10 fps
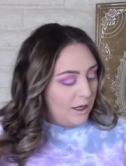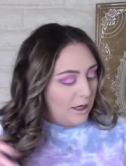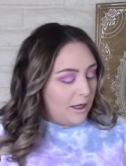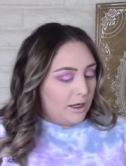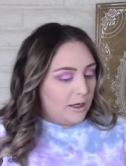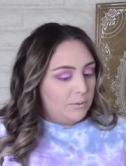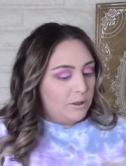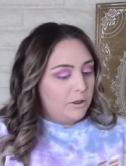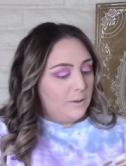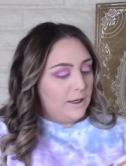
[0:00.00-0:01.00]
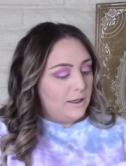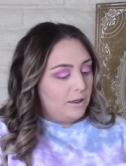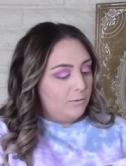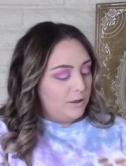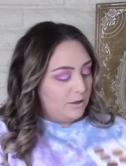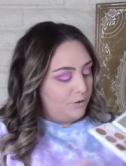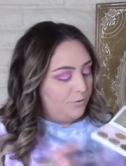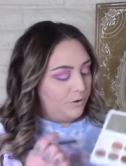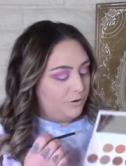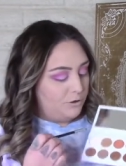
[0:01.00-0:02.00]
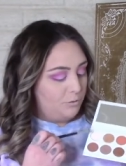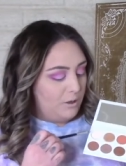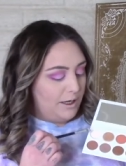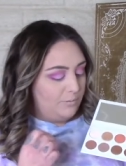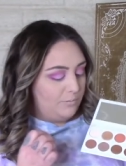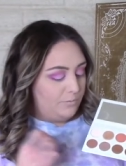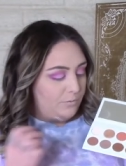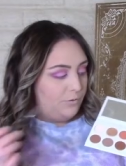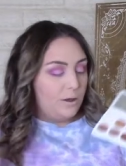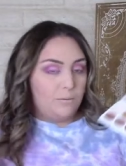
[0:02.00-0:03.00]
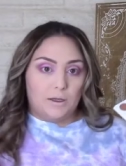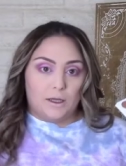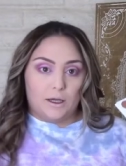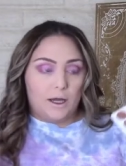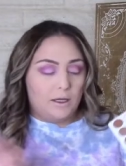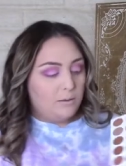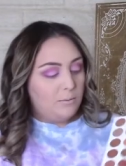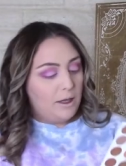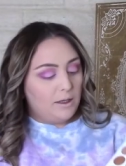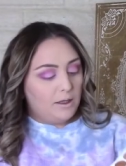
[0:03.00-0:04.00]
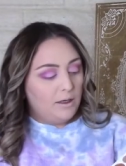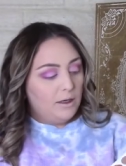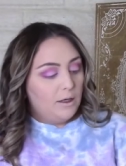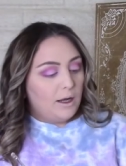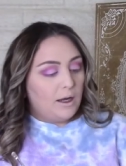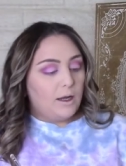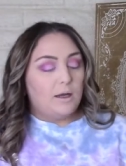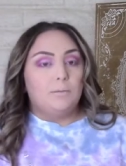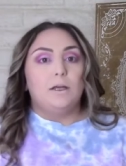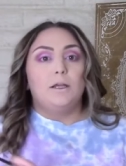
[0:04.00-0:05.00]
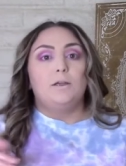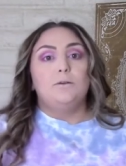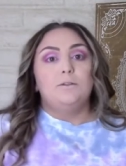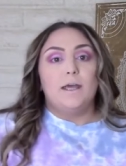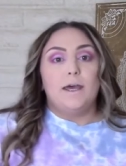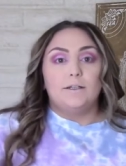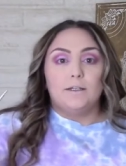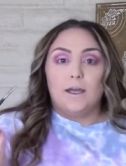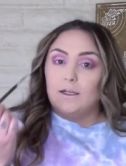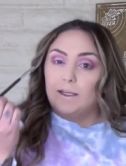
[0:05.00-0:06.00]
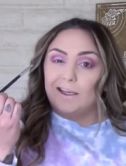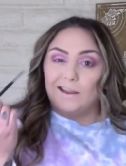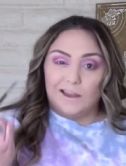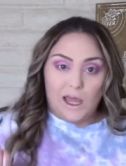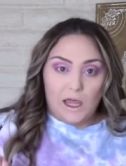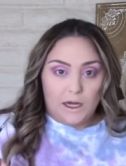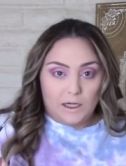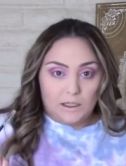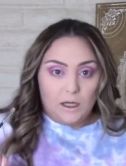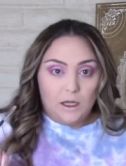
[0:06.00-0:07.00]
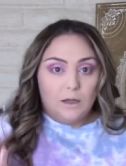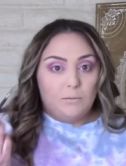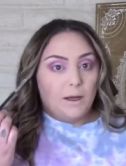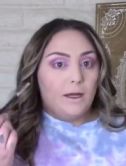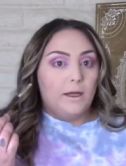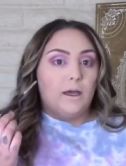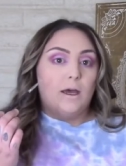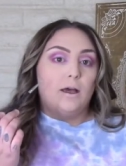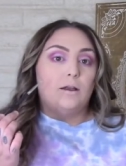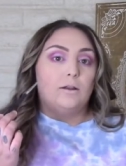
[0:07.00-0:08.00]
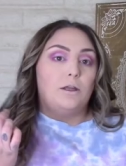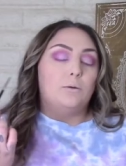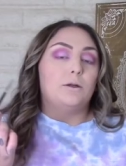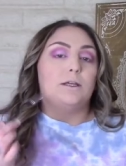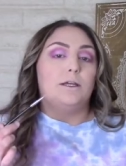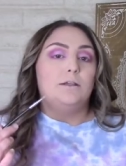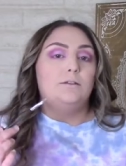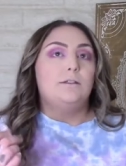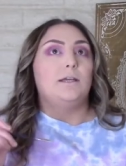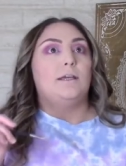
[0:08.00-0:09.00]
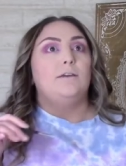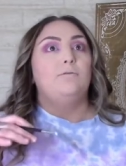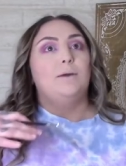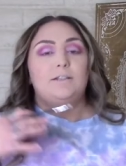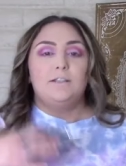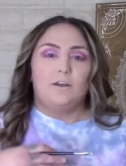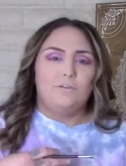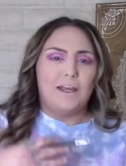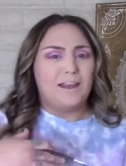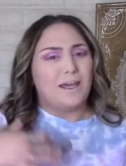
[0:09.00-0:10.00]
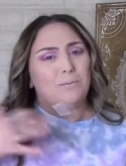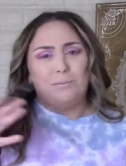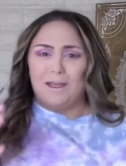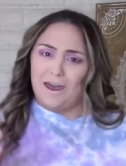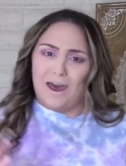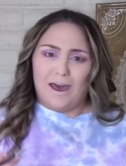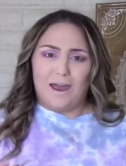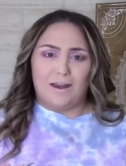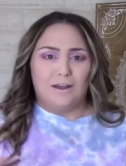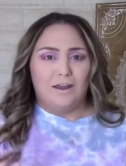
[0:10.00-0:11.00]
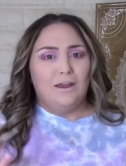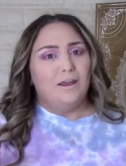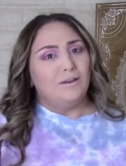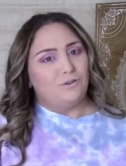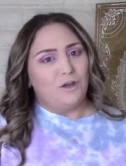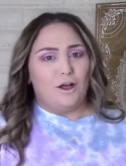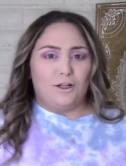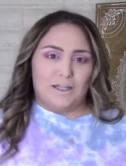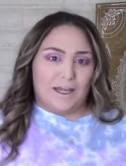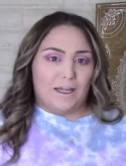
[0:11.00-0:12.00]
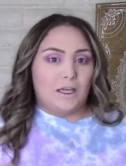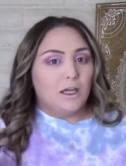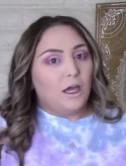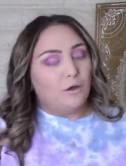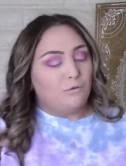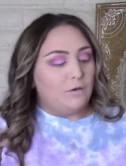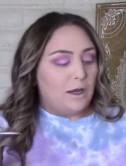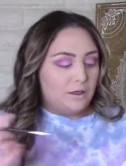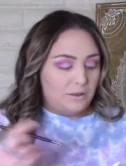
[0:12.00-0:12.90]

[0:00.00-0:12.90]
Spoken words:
and I'm going to go back in with this first white from the Kylie palette And I'm gonna use that to kind of like line my lower lids to give myself that like big-eyed, doll-like effect.